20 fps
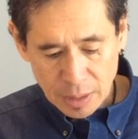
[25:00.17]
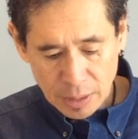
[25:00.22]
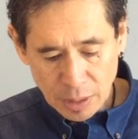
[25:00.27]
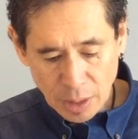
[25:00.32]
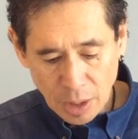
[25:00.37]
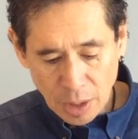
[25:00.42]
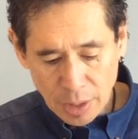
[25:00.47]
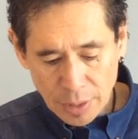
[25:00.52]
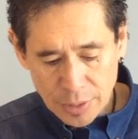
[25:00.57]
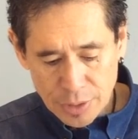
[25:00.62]

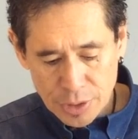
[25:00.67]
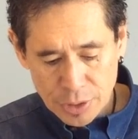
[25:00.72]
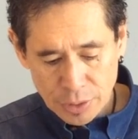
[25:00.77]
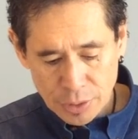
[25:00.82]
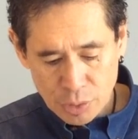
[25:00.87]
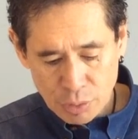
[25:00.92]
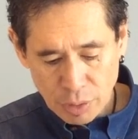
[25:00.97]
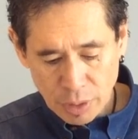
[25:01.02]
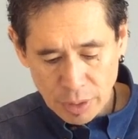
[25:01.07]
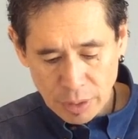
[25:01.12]

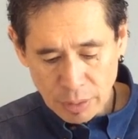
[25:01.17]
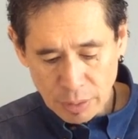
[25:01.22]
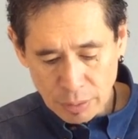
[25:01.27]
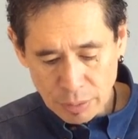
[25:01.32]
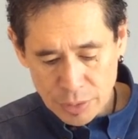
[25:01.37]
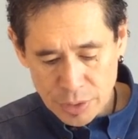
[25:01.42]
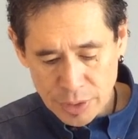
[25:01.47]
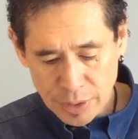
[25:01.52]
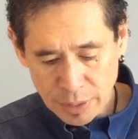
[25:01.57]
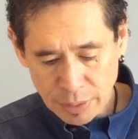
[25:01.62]
Large drug
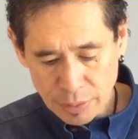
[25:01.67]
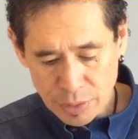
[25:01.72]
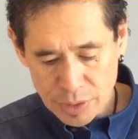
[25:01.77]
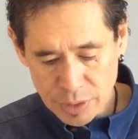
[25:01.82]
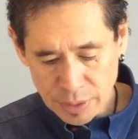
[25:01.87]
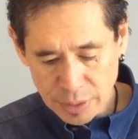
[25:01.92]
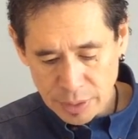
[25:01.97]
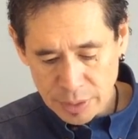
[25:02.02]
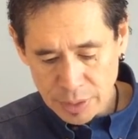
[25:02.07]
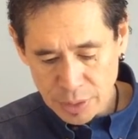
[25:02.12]
wholesalers
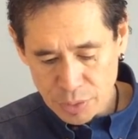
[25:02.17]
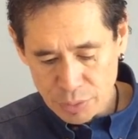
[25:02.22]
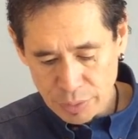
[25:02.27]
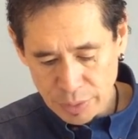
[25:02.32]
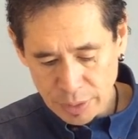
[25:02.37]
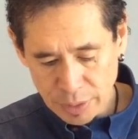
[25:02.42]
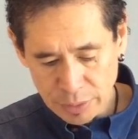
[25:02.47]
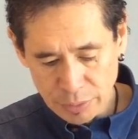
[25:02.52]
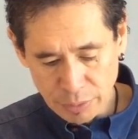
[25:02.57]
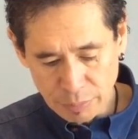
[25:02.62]
in the
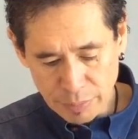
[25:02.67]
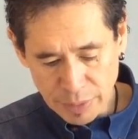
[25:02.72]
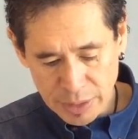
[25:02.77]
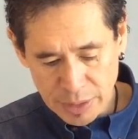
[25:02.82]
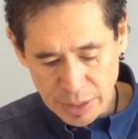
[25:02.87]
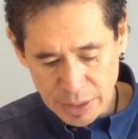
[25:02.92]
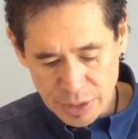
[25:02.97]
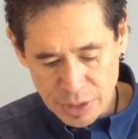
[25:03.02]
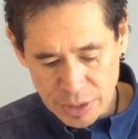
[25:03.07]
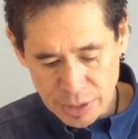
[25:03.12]
country include
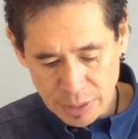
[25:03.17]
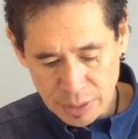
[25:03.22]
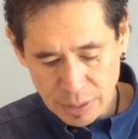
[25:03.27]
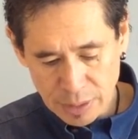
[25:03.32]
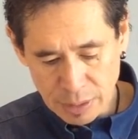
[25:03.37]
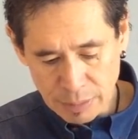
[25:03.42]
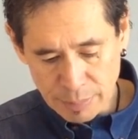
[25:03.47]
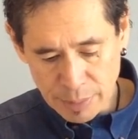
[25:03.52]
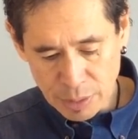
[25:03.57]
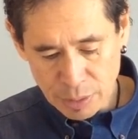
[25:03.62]

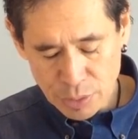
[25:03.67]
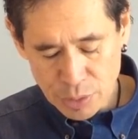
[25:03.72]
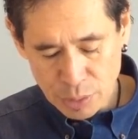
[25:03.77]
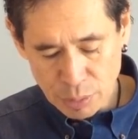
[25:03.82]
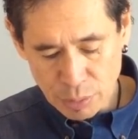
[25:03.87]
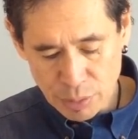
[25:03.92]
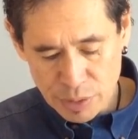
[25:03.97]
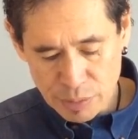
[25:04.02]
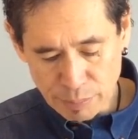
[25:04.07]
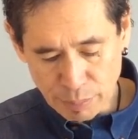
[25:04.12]
McKesson,
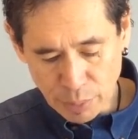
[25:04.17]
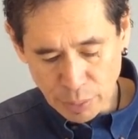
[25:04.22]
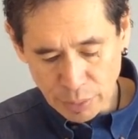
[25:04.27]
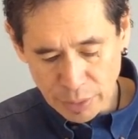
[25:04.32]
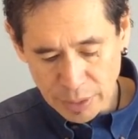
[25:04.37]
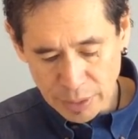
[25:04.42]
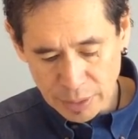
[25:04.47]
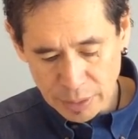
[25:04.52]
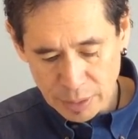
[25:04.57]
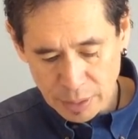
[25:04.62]

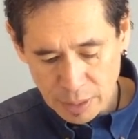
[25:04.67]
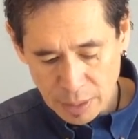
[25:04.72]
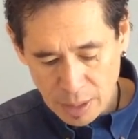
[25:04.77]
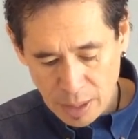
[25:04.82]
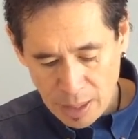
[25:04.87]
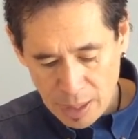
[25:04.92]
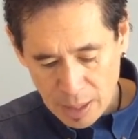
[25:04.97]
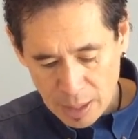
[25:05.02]
AmerisourceBergen,